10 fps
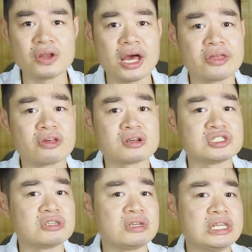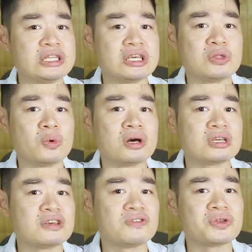I thought she really did well
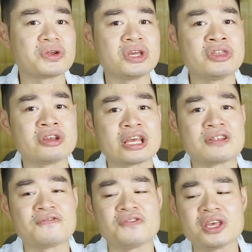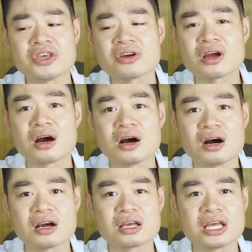given her intricate
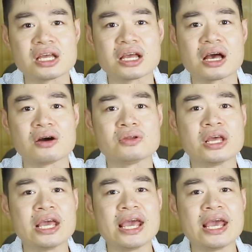figure-hugging gown